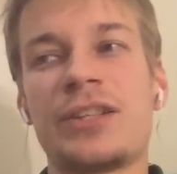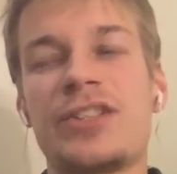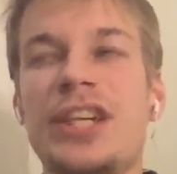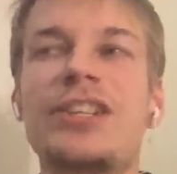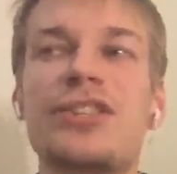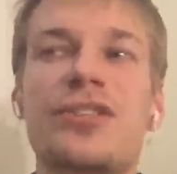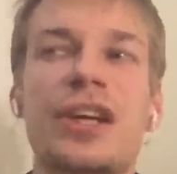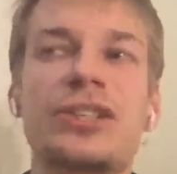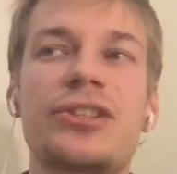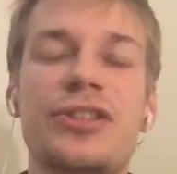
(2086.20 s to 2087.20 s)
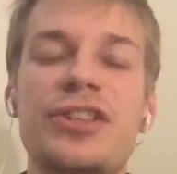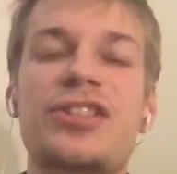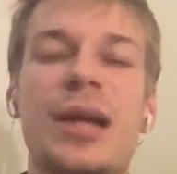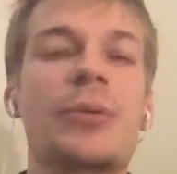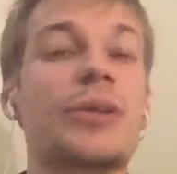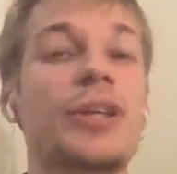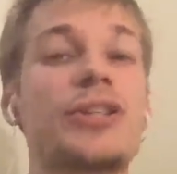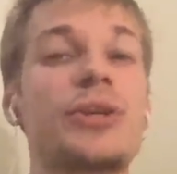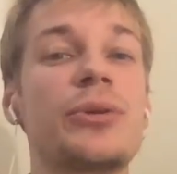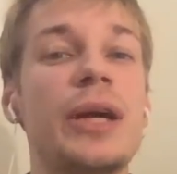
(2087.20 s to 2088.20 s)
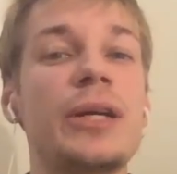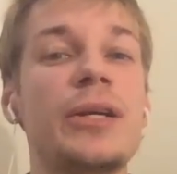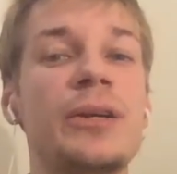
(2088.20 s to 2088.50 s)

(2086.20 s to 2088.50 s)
data structures is something that you like